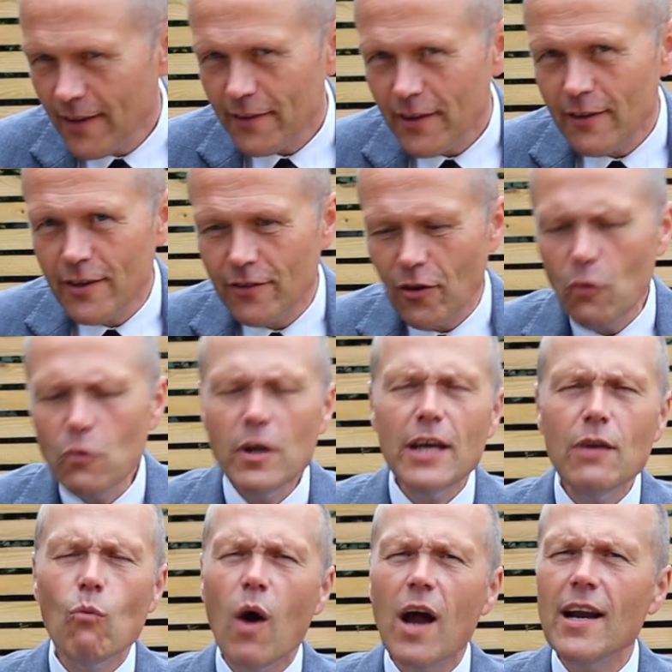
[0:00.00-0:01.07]
there is
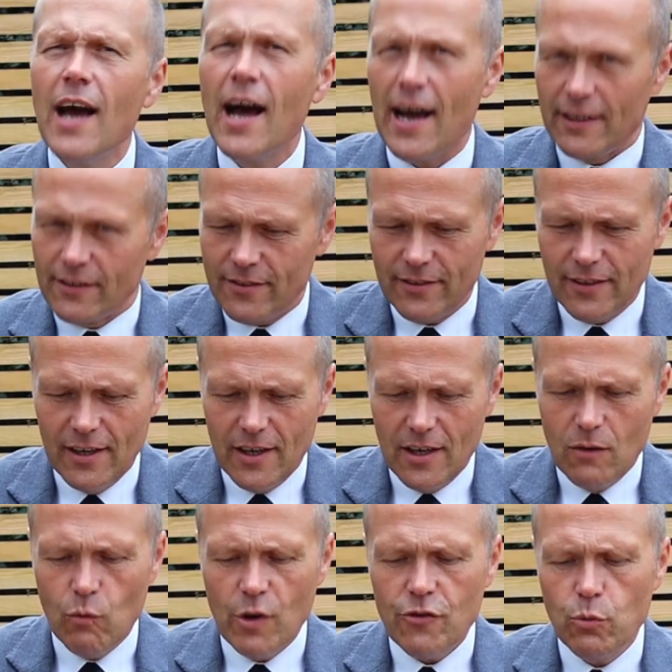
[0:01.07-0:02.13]
only one hat
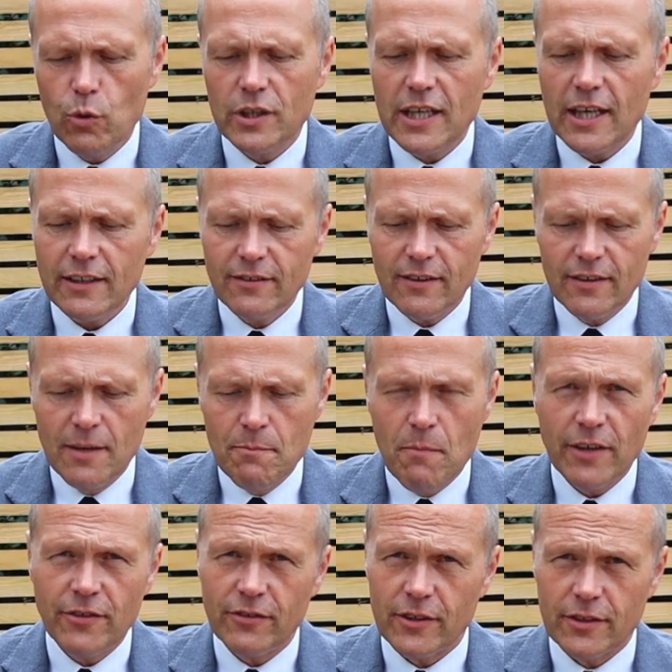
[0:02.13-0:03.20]
which would cut the
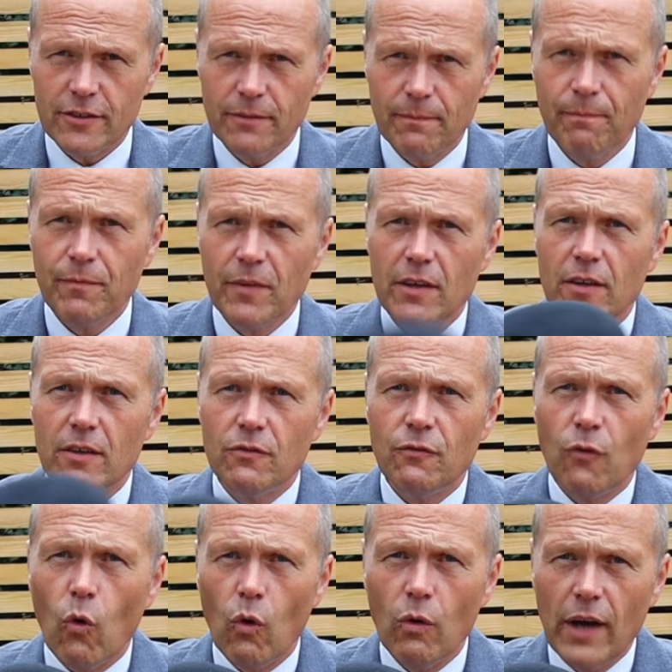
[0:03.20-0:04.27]
mustard
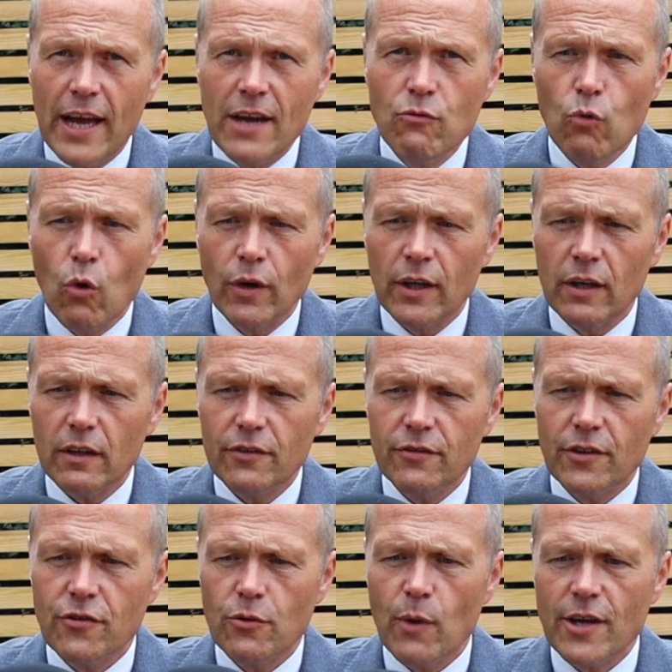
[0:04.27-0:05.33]
for a royal
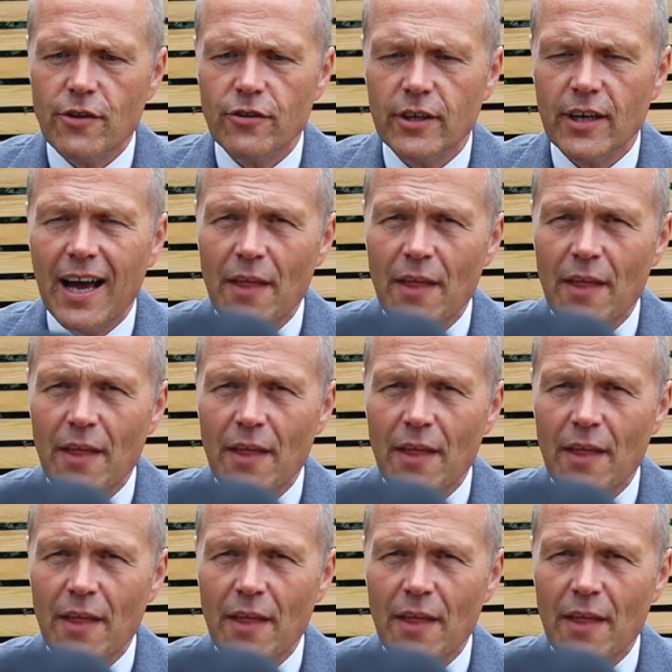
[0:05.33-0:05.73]
situation.